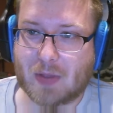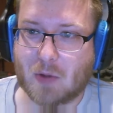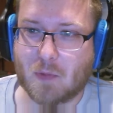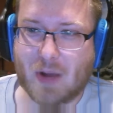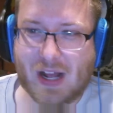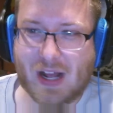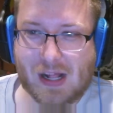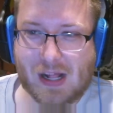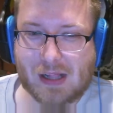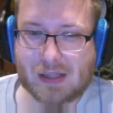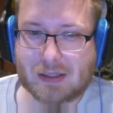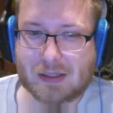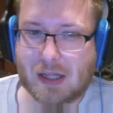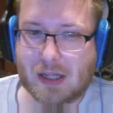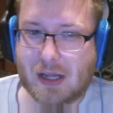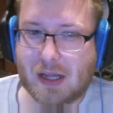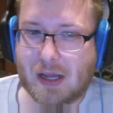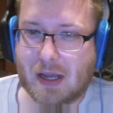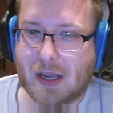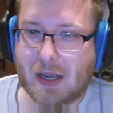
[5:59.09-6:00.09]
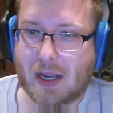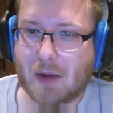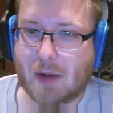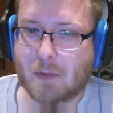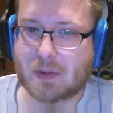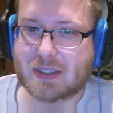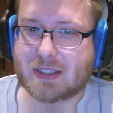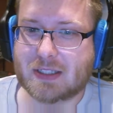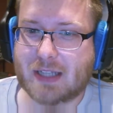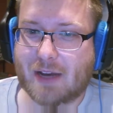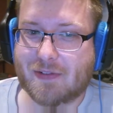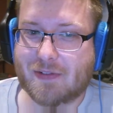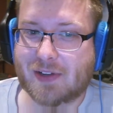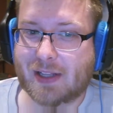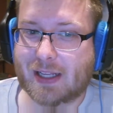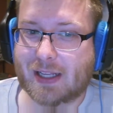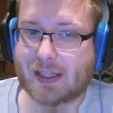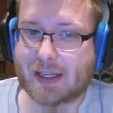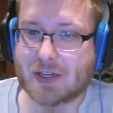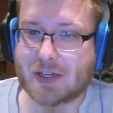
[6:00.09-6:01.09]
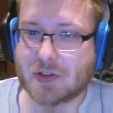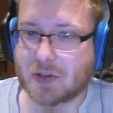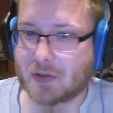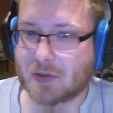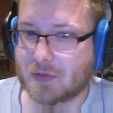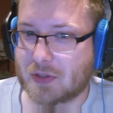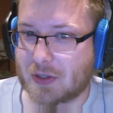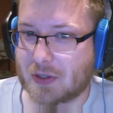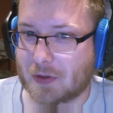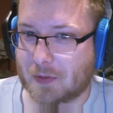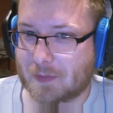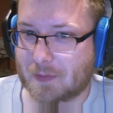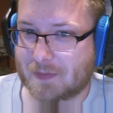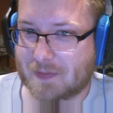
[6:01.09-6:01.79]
Well, it was definitely Legion of Doom.